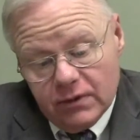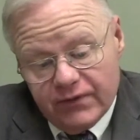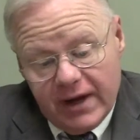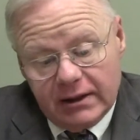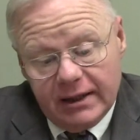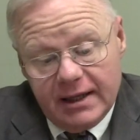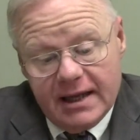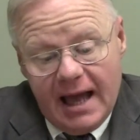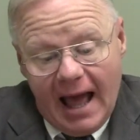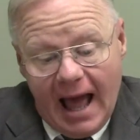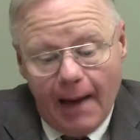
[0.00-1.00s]
finally,
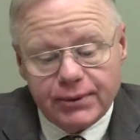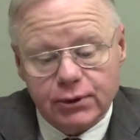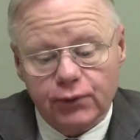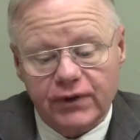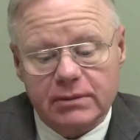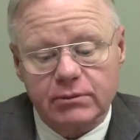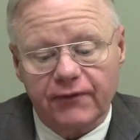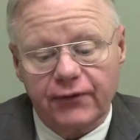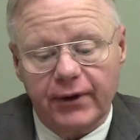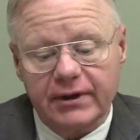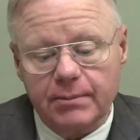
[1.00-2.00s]
absolute freedom of
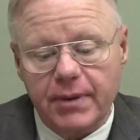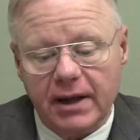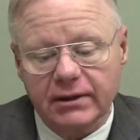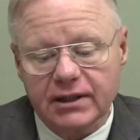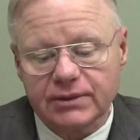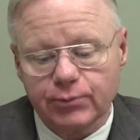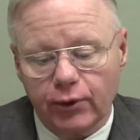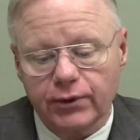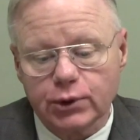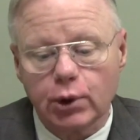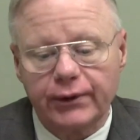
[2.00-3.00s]
thought in politics,
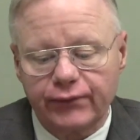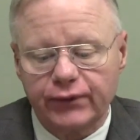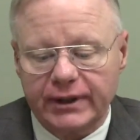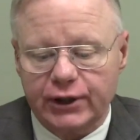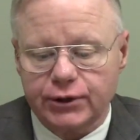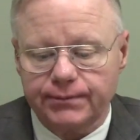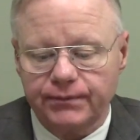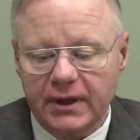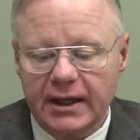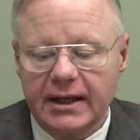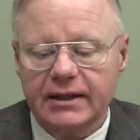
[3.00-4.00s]
morals, or in religion.
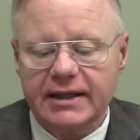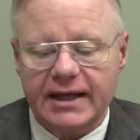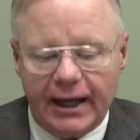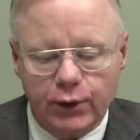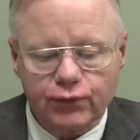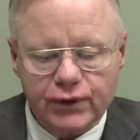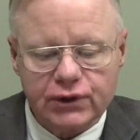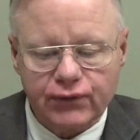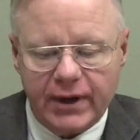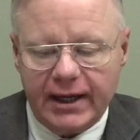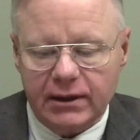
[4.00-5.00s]
The
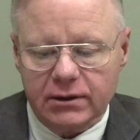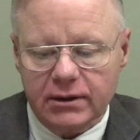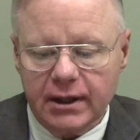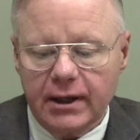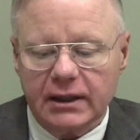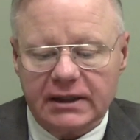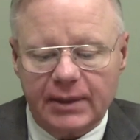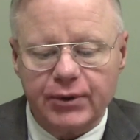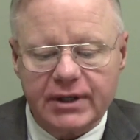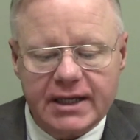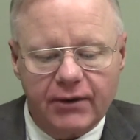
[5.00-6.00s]
unrestrained
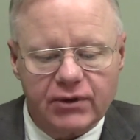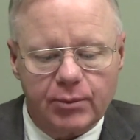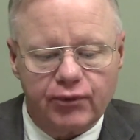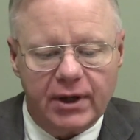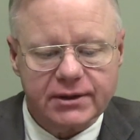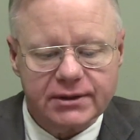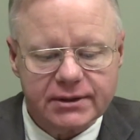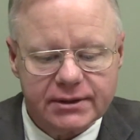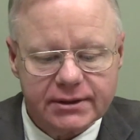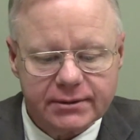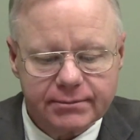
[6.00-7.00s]
liberty of the
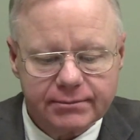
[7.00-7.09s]
press.